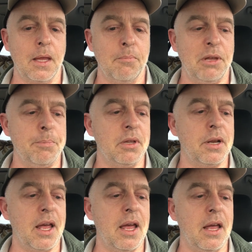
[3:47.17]
People in
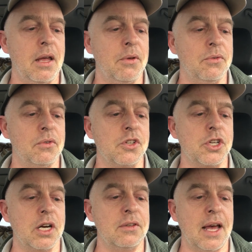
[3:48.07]
AA used to
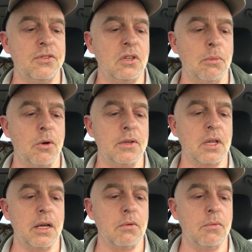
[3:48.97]
share testimonies
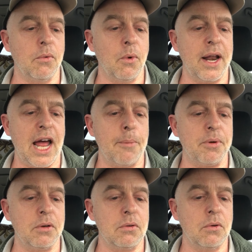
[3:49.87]
like what
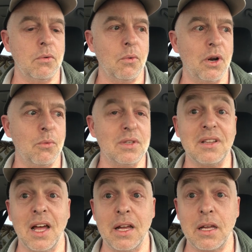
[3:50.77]
happened, what it was
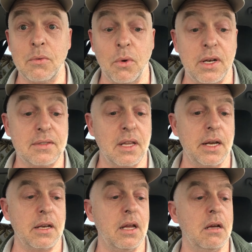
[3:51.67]
like, and what it's
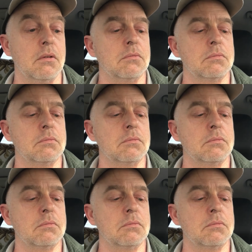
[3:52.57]
like now.